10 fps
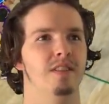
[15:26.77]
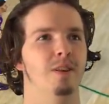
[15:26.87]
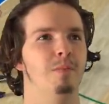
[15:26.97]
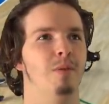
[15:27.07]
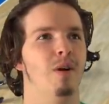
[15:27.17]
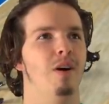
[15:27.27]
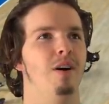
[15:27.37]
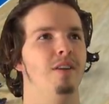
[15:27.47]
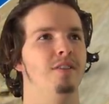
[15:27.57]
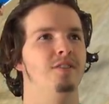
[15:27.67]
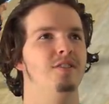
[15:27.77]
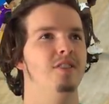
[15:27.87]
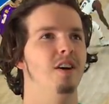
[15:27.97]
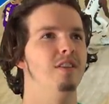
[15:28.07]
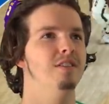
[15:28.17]
LeBron,
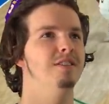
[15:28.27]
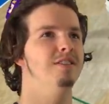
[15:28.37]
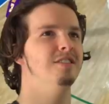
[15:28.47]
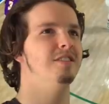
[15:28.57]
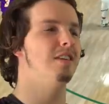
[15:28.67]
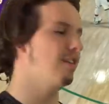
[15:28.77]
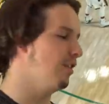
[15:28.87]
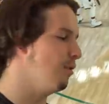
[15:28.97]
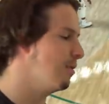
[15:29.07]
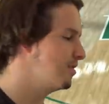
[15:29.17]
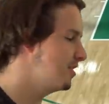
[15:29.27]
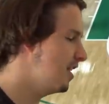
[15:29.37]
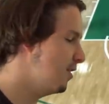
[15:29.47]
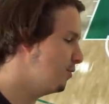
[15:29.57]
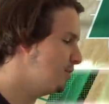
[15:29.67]
almost
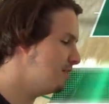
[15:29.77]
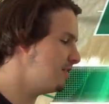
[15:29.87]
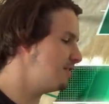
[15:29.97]
and one.